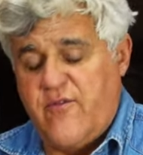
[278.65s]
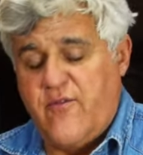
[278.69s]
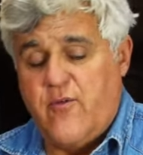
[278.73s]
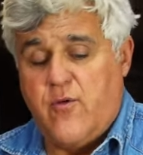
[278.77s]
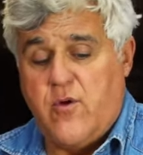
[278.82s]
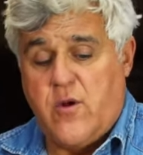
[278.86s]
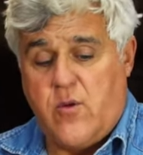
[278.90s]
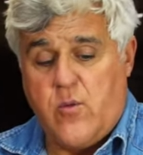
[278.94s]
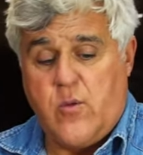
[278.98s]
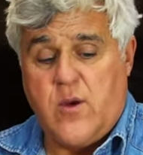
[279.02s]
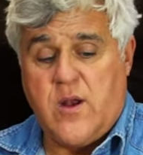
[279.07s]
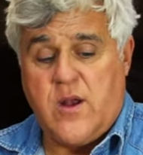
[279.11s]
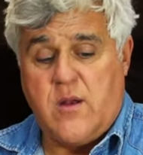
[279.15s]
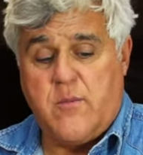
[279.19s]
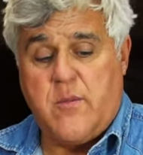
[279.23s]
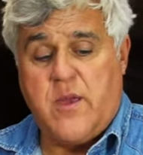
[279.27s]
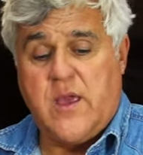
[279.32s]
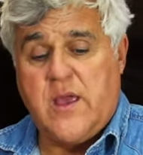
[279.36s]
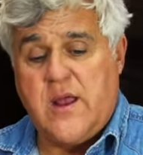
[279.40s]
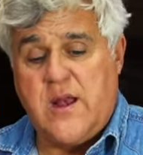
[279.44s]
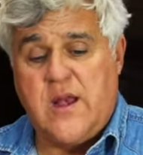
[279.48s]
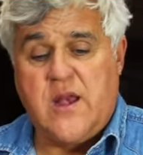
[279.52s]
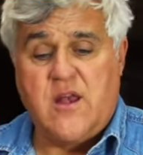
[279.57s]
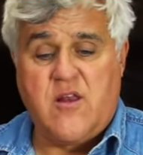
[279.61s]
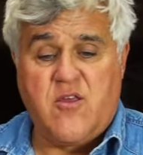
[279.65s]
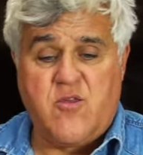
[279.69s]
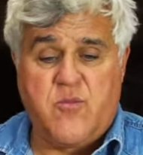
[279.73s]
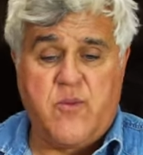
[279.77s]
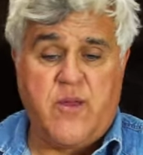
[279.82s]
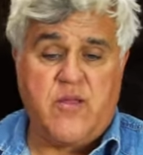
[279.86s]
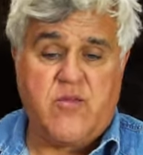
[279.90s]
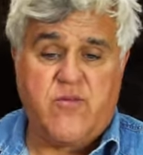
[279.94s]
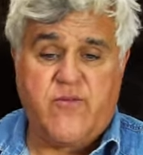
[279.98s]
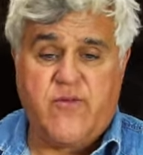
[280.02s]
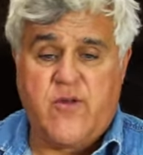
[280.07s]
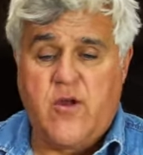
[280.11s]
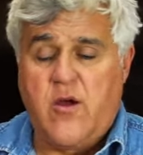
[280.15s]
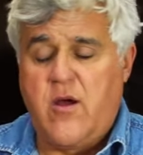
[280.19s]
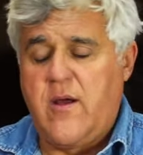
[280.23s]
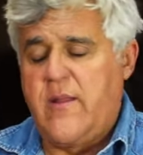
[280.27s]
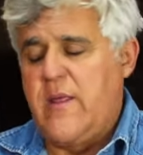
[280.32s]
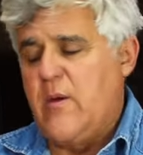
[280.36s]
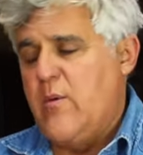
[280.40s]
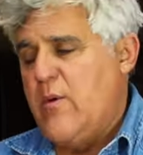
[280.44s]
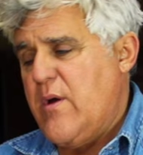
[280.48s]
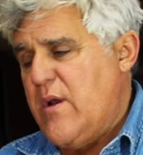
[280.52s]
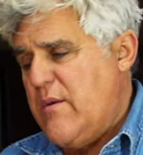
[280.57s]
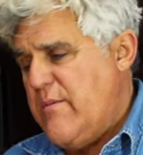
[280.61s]
Ford wanted to make an inexpensive car.
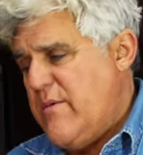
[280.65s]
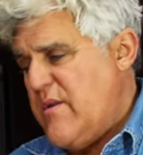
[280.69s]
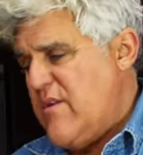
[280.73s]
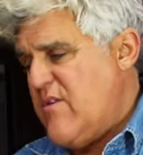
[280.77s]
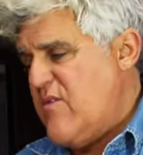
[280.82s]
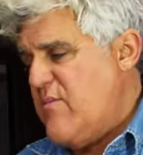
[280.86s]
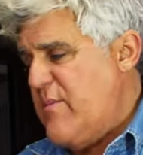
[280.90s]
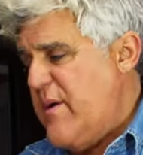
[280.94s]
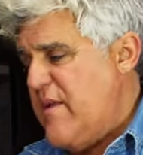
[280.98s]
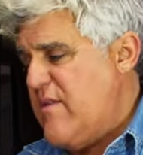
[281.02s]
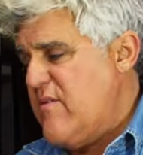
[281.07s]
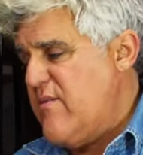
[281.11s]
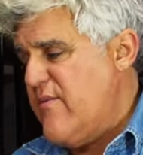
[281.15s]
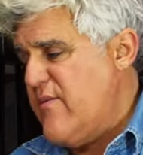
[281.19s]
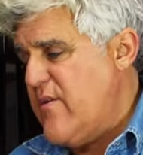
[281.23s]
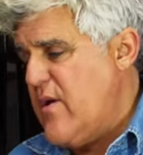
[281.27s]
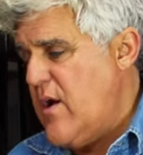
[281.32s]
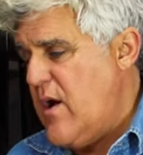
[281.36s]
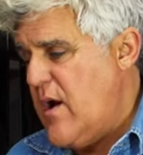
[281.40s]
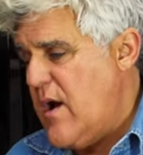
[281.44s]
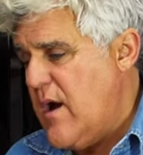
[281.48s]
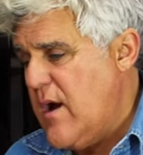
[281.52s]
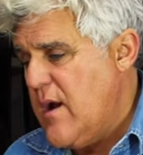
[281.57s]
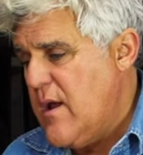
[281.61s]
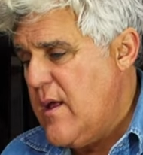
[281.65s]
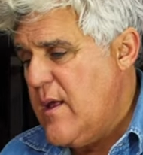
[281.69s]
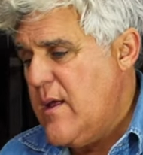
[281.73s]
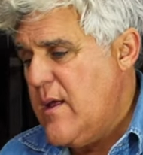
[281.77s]
They wanted to build an expensive car.